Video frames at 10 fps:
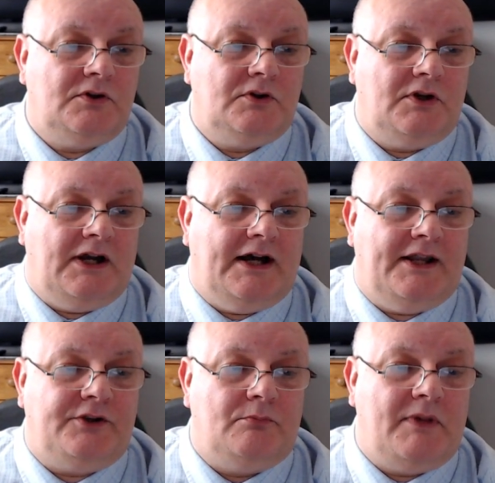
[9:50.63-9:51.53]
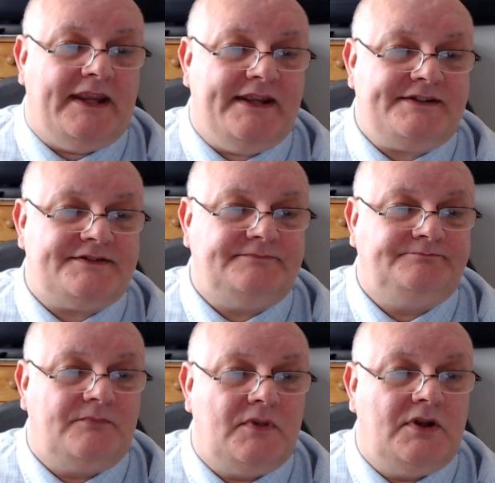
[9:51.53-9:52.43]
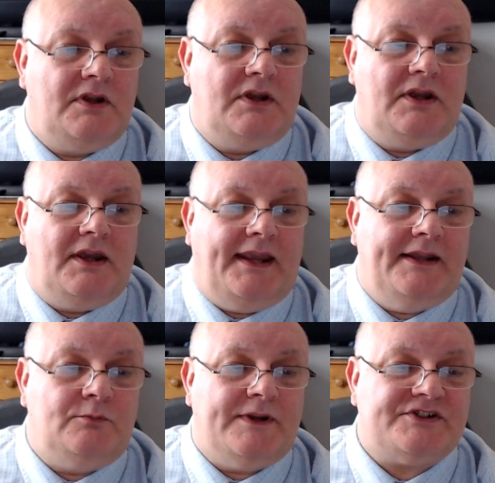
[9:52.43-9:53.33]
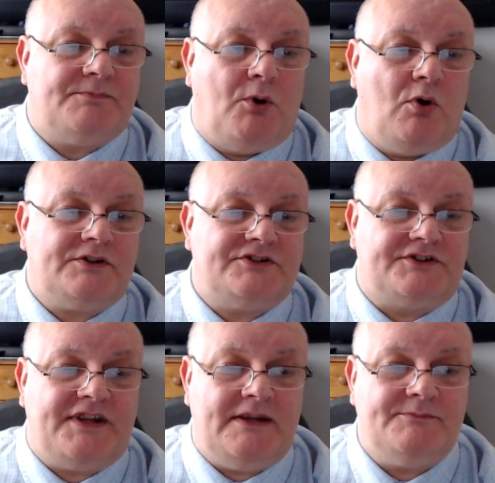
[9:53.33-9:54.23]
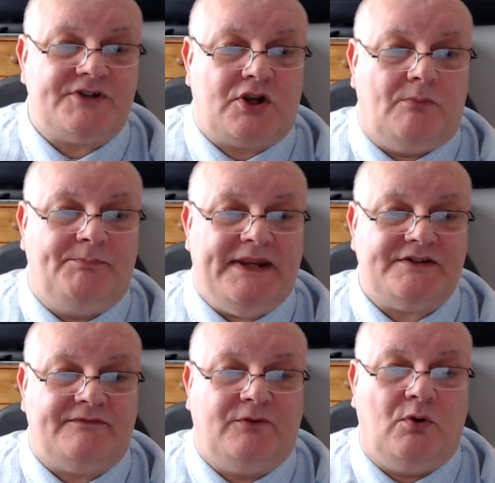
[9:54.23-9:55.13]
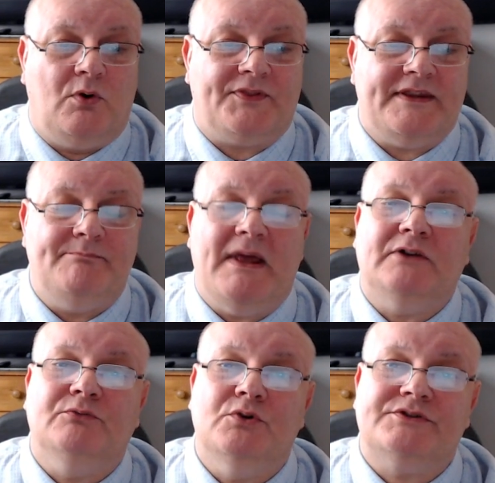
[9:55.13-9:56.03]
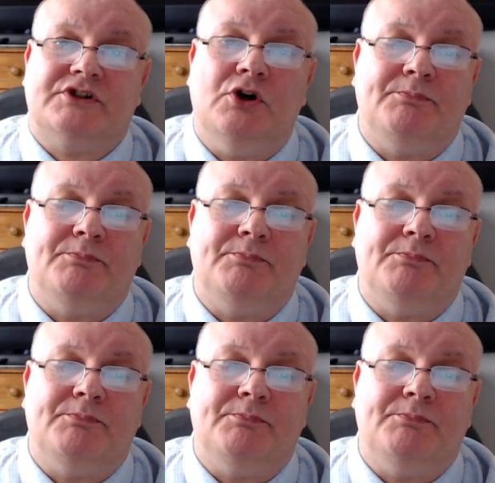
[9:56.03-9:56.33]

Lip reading: And number 8, In which sport do teams compete for the Melrose Cup?